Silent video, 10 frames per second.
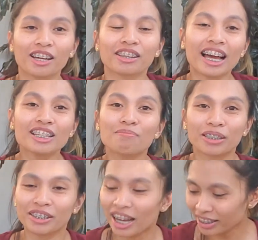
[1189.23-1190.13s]
last
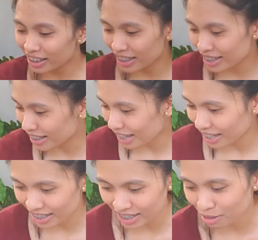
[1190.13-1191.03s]
but not the least
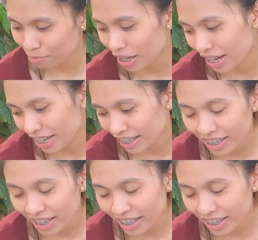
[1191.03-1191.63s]
again is my